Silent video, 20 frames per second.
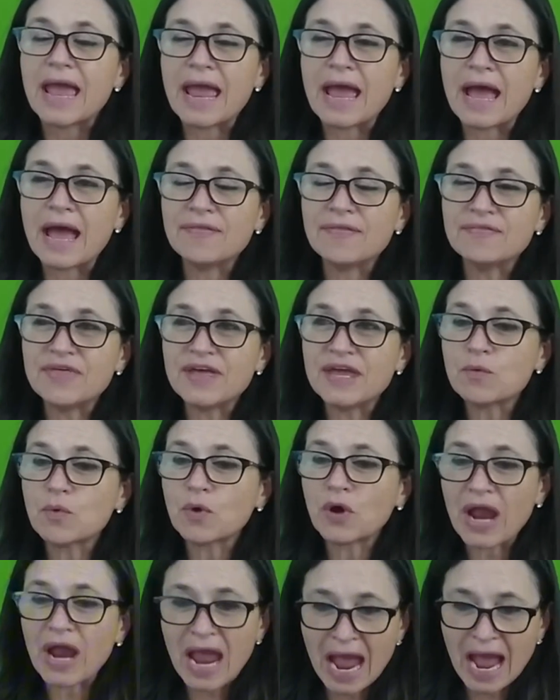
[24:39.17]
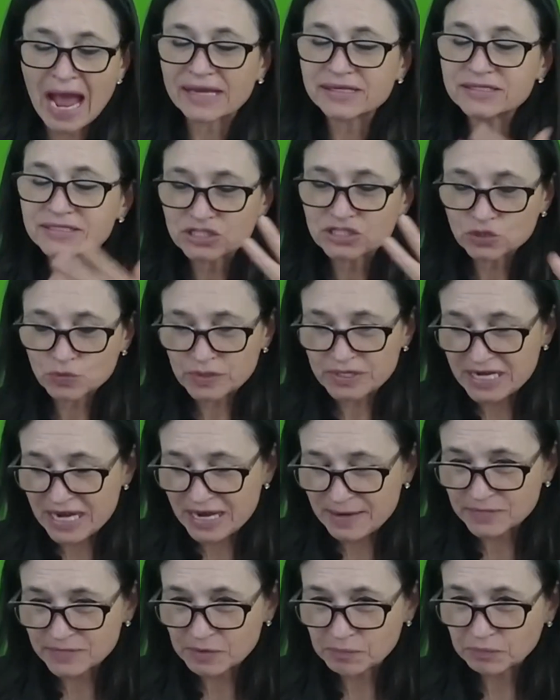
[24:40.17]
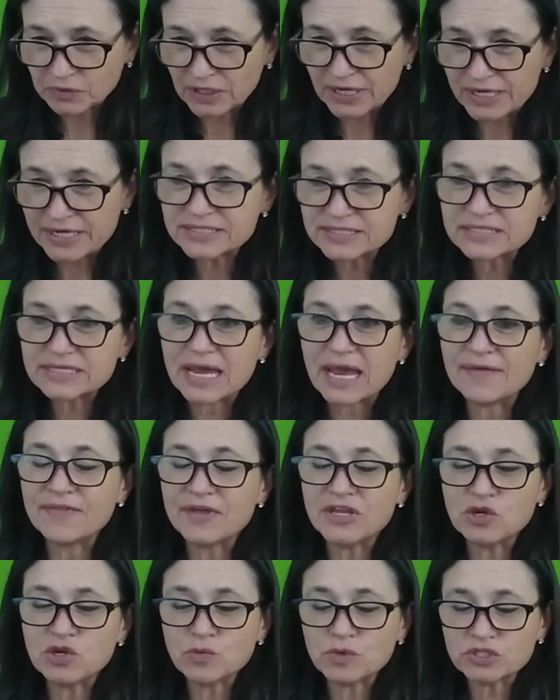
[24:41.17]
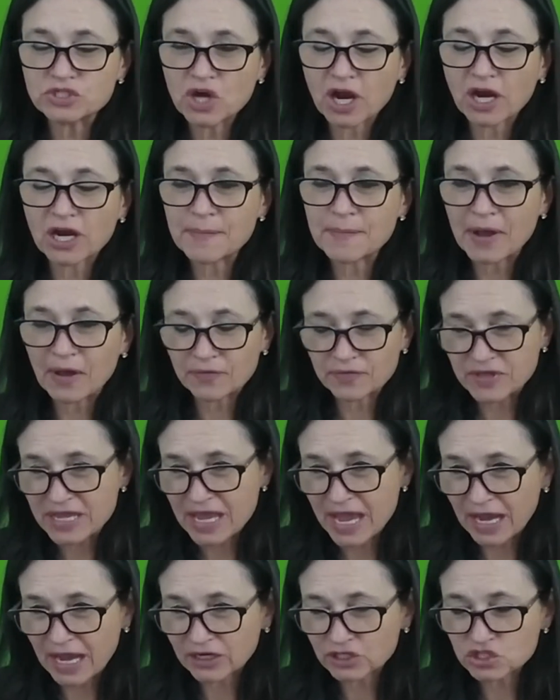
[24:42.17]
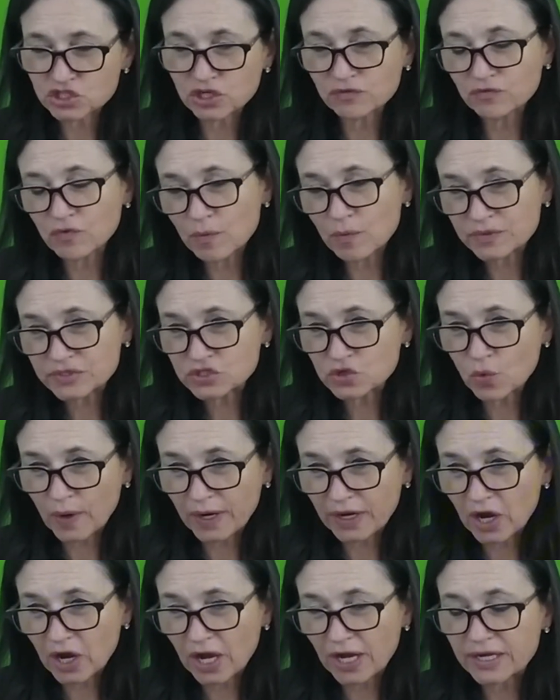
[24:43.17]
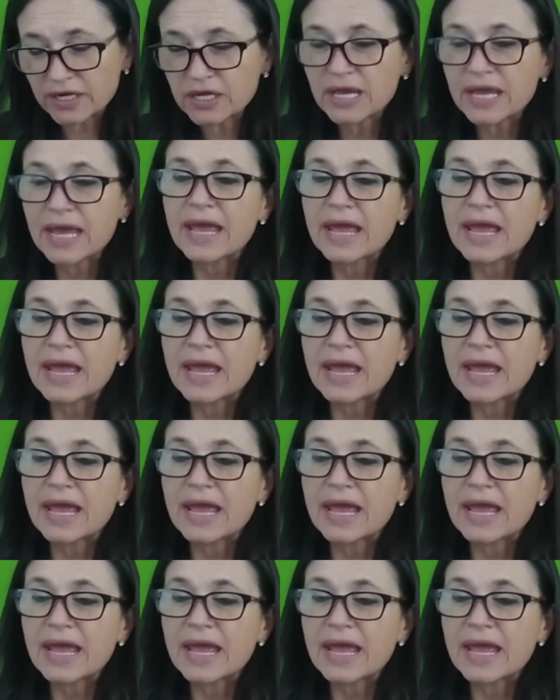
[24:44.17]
and they were you would name the place, and then you would talk about the action of what was going on.